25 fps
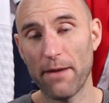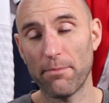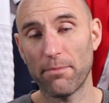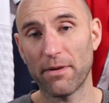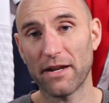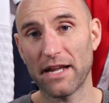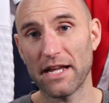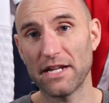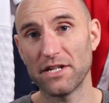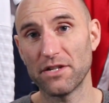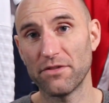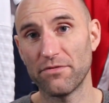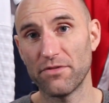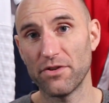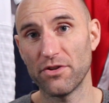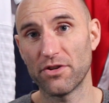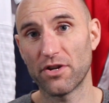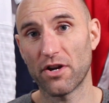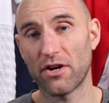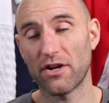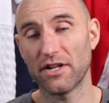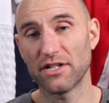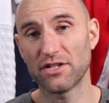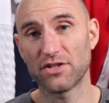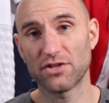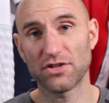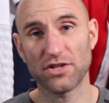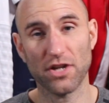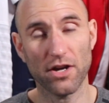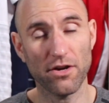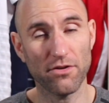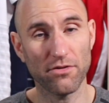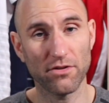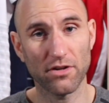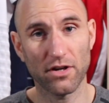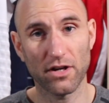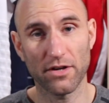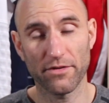Plenty of you guys
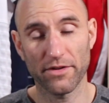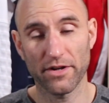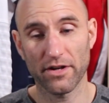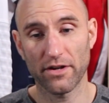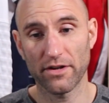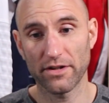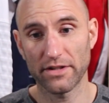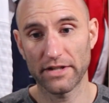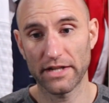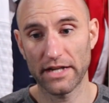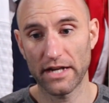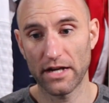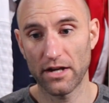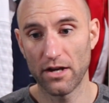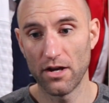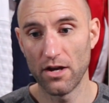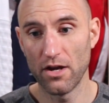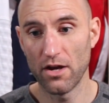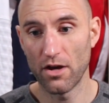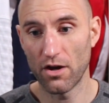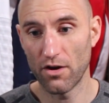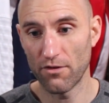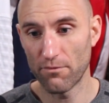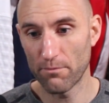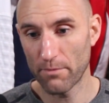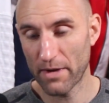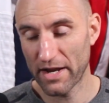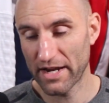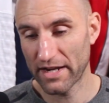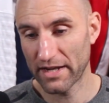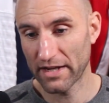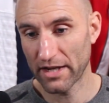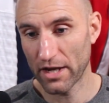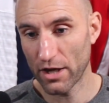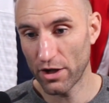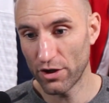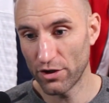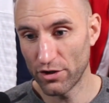don't like the idea of
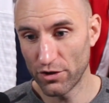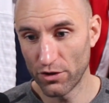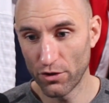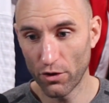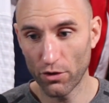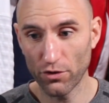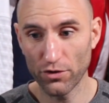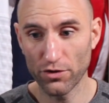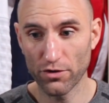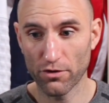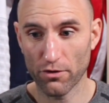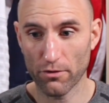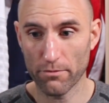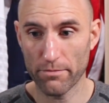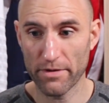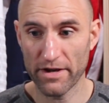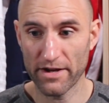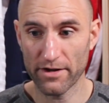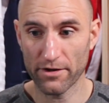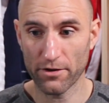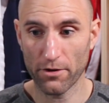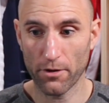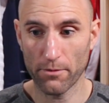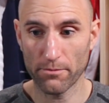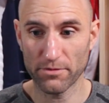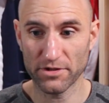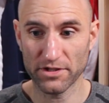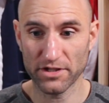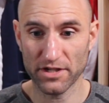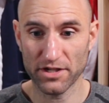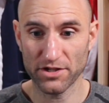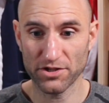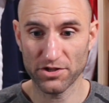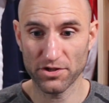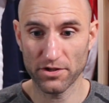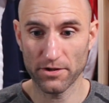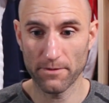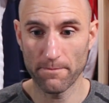making it a non-European
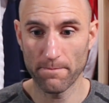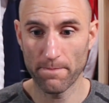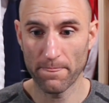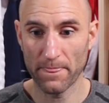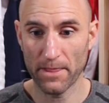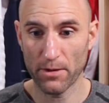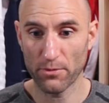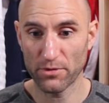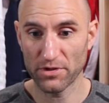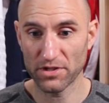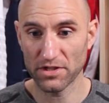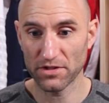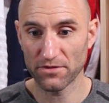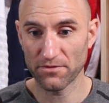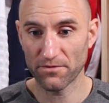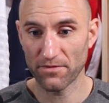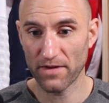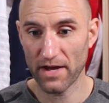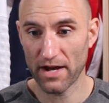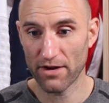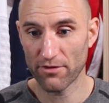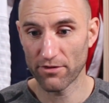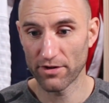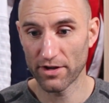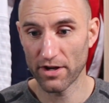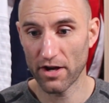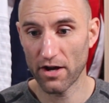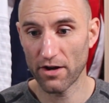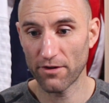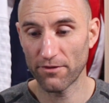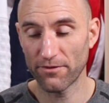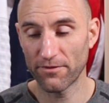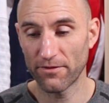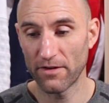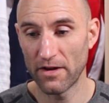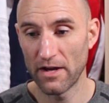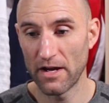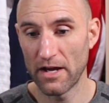competition, which is fair
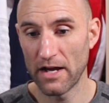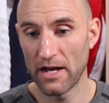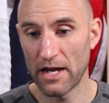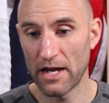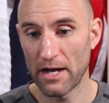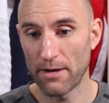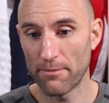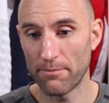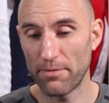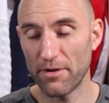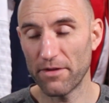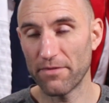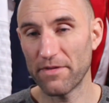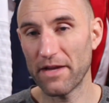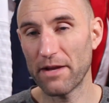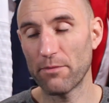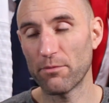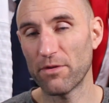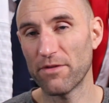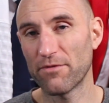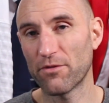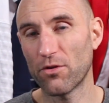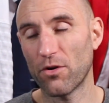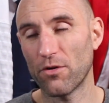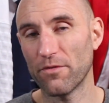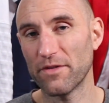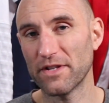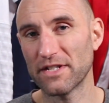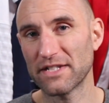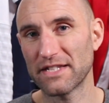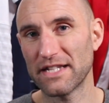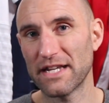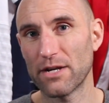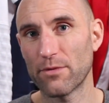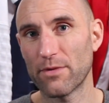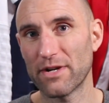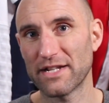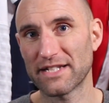enough. But then we've got this
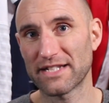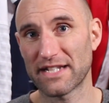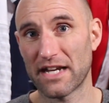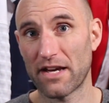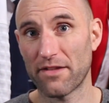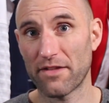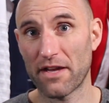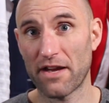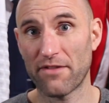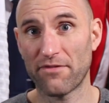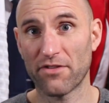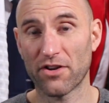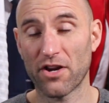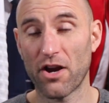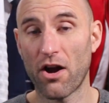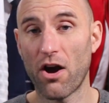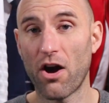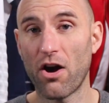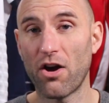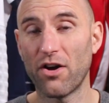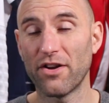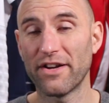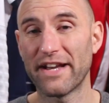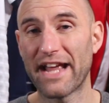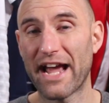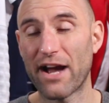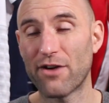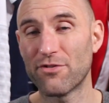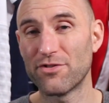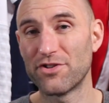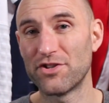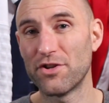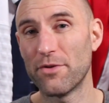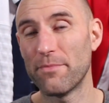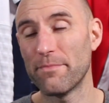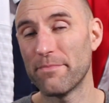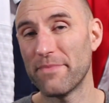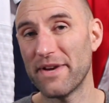thing where South Africa are now
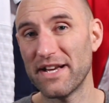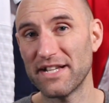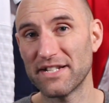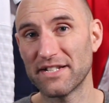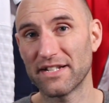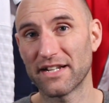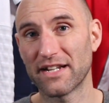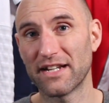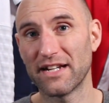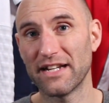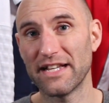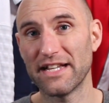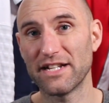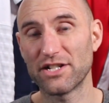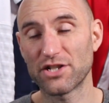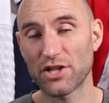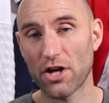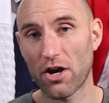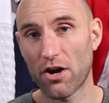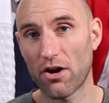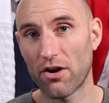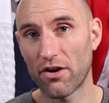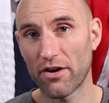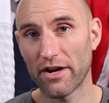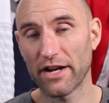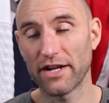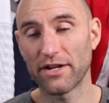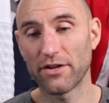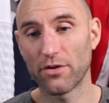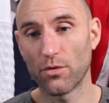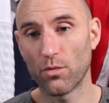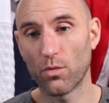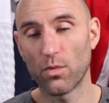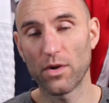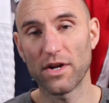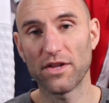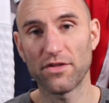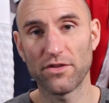domestically tied
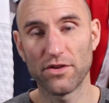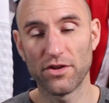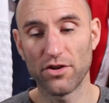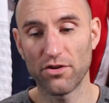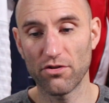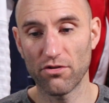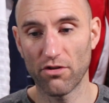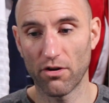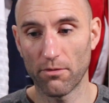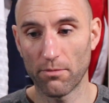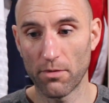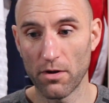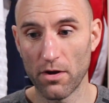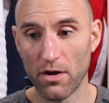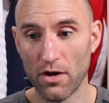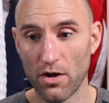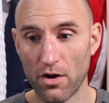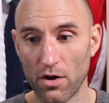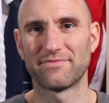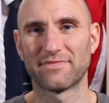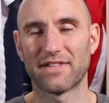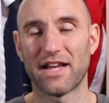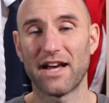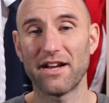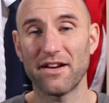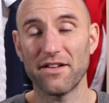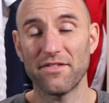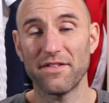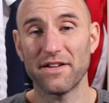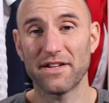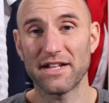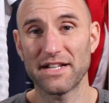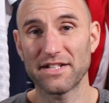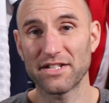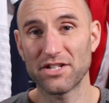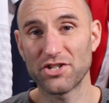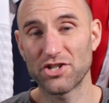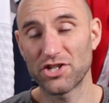with Europe. And I think
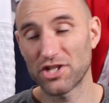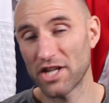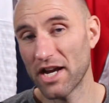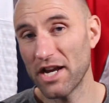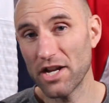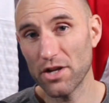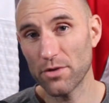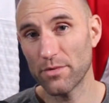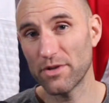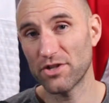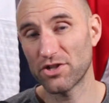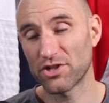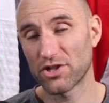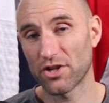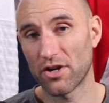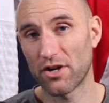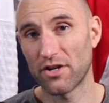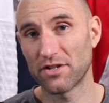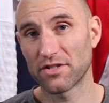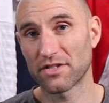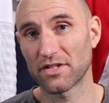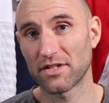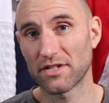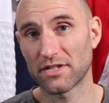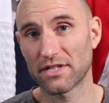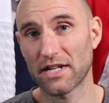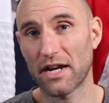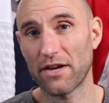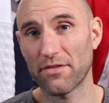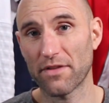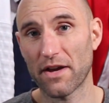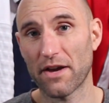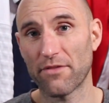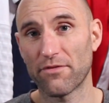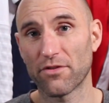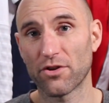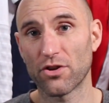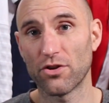there's a genuine chance that South
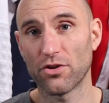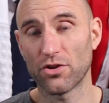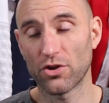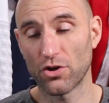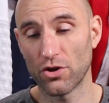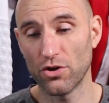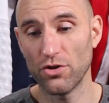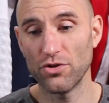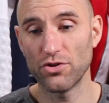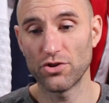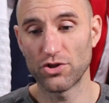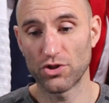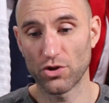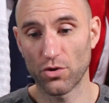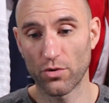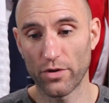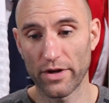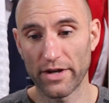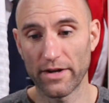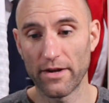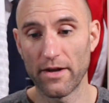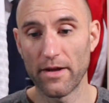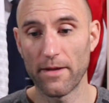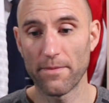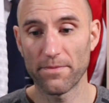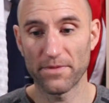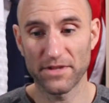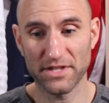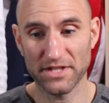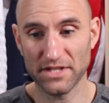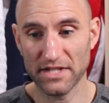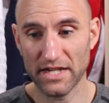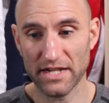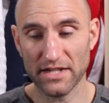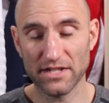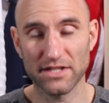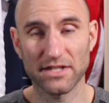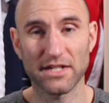Africa could join the
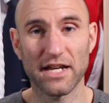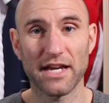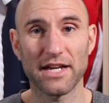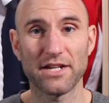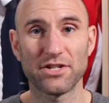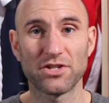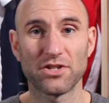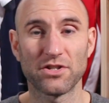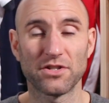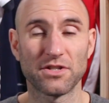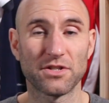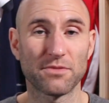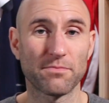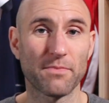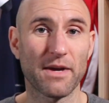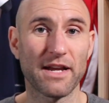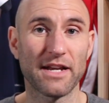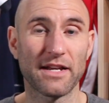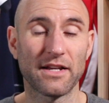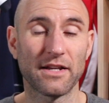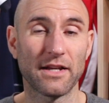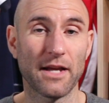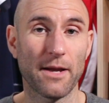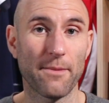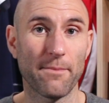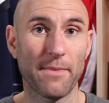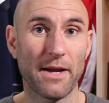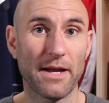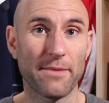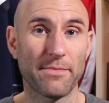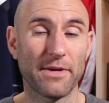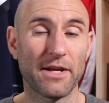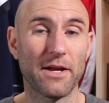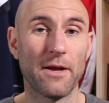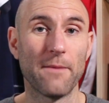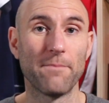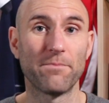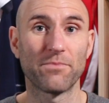Six Nations, making it
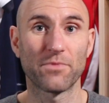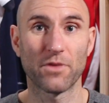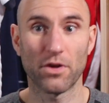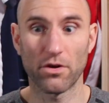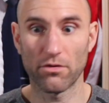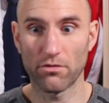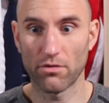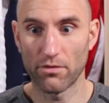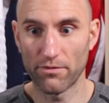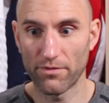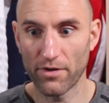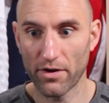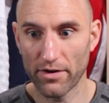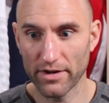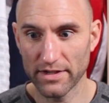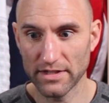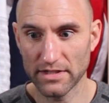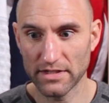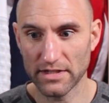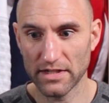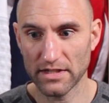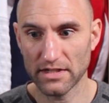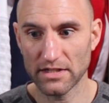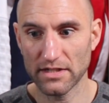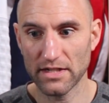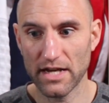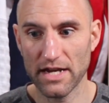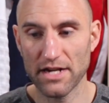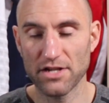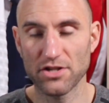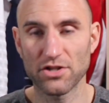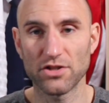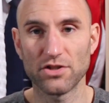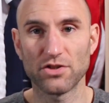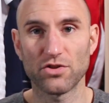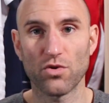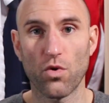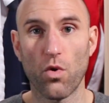maybe a revised Six
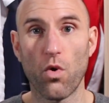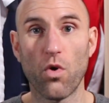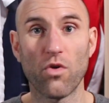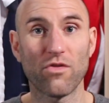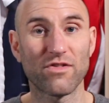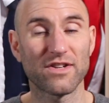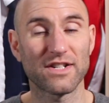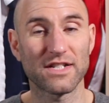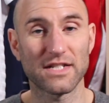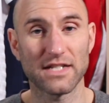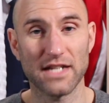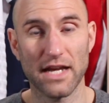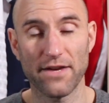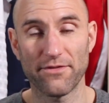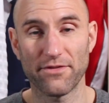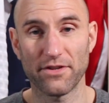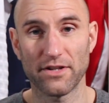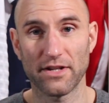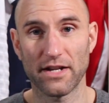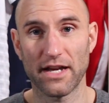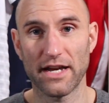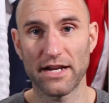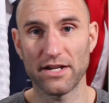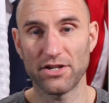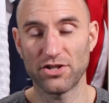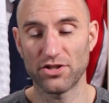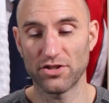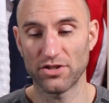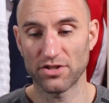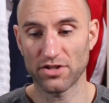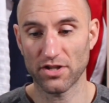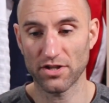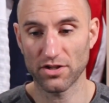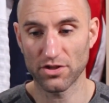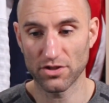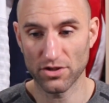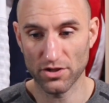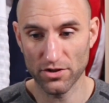Nations or a Seven Nations.
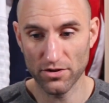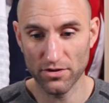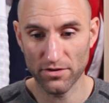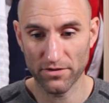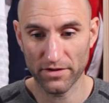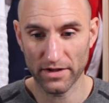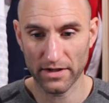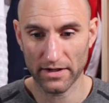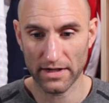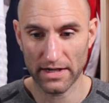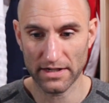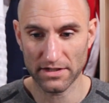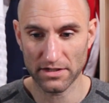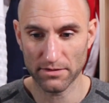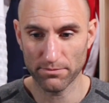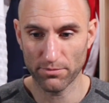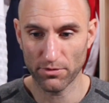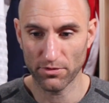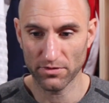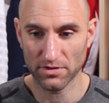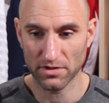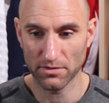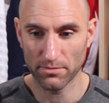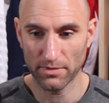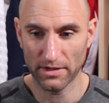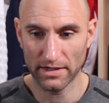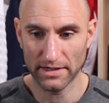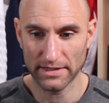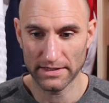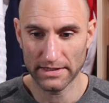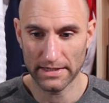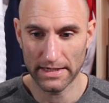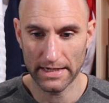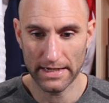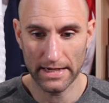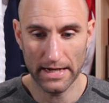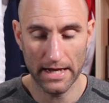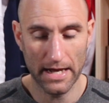I do think that's a
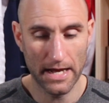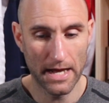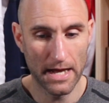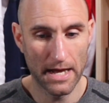possibility.